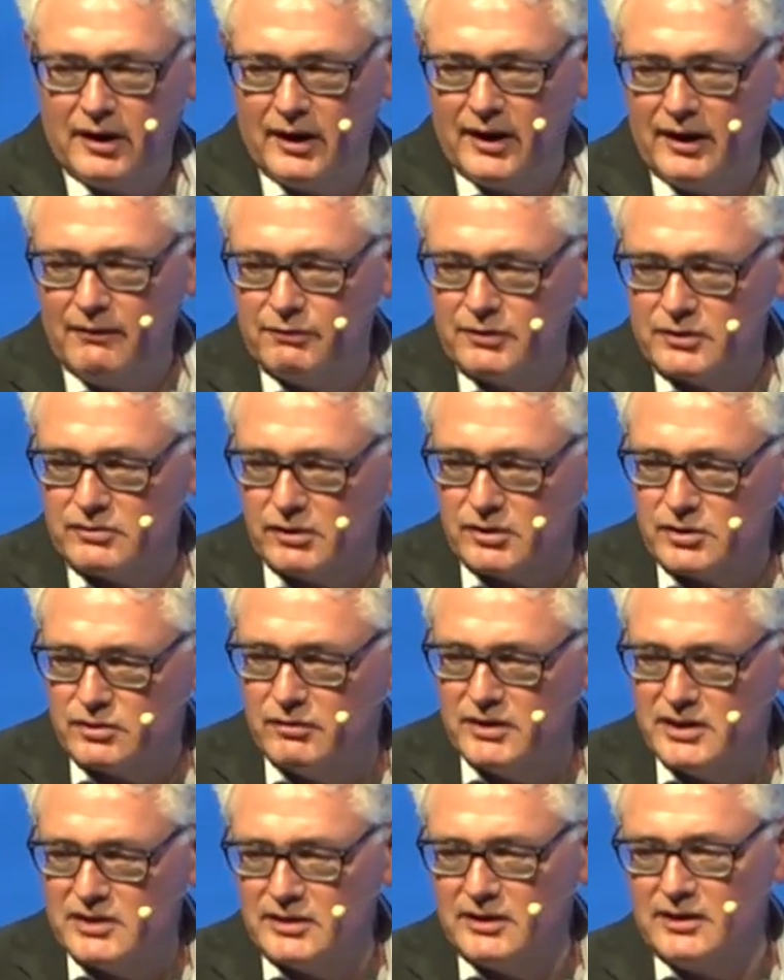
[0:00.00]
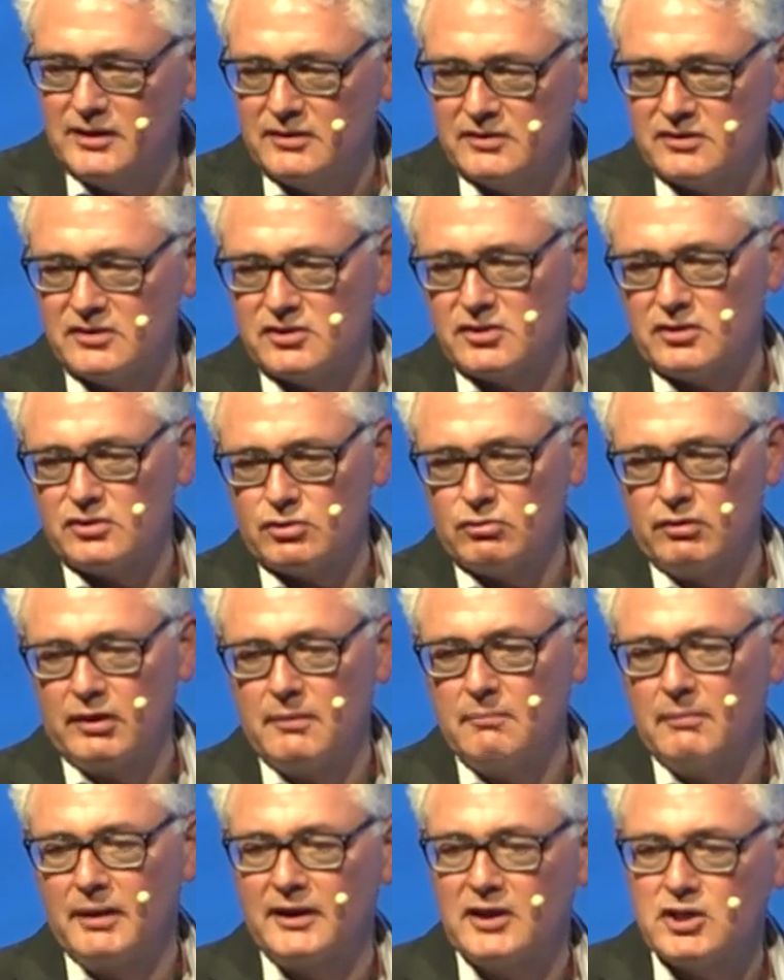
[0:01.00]
infrastructure resilience,
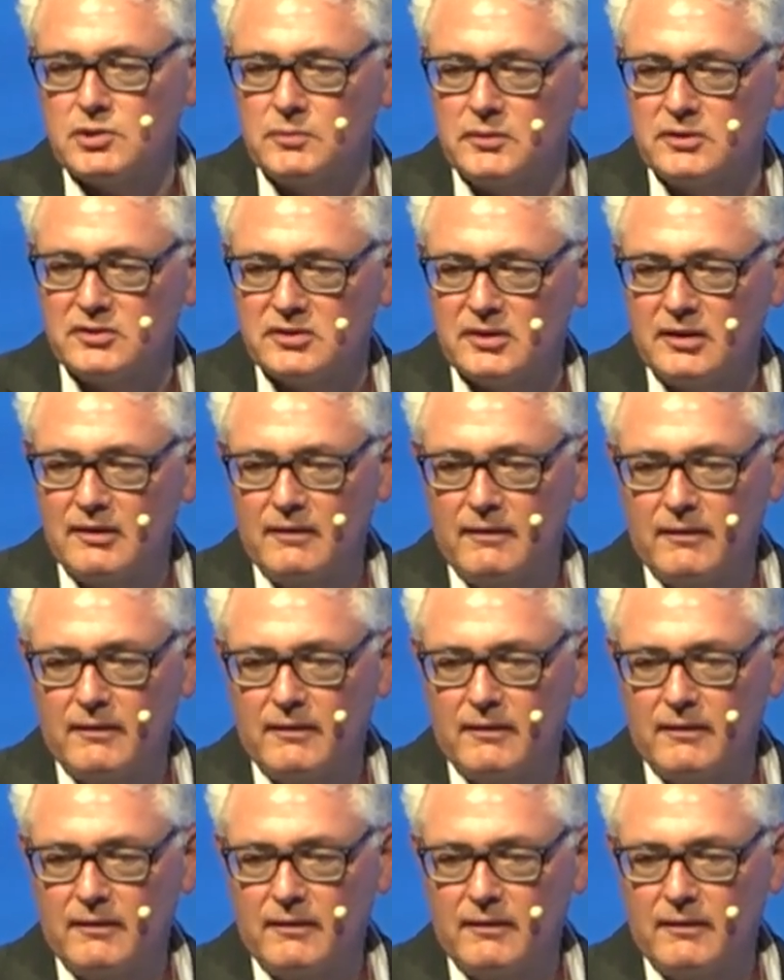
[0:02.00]
shoreline management,